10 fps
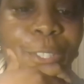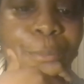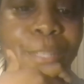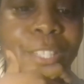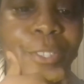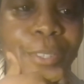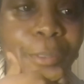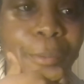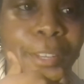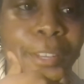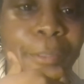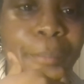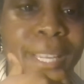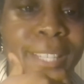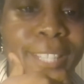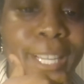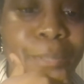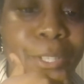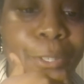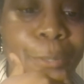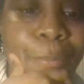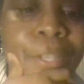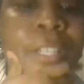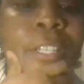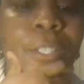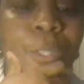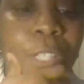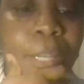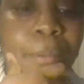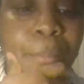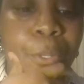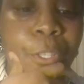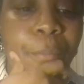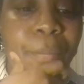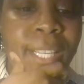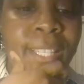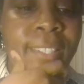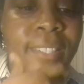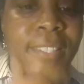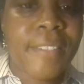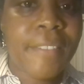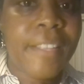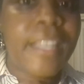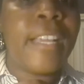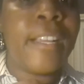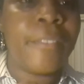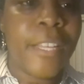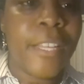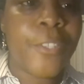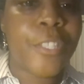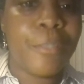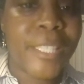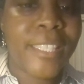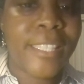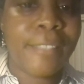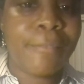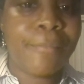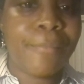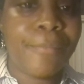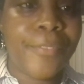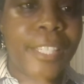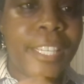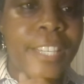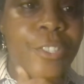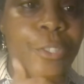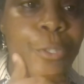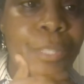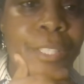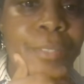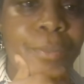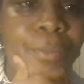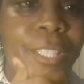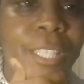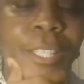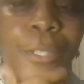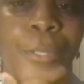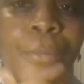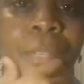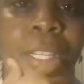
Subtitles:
history of the Pantops home, look up a book by Elsie McKee that has to do with Congo.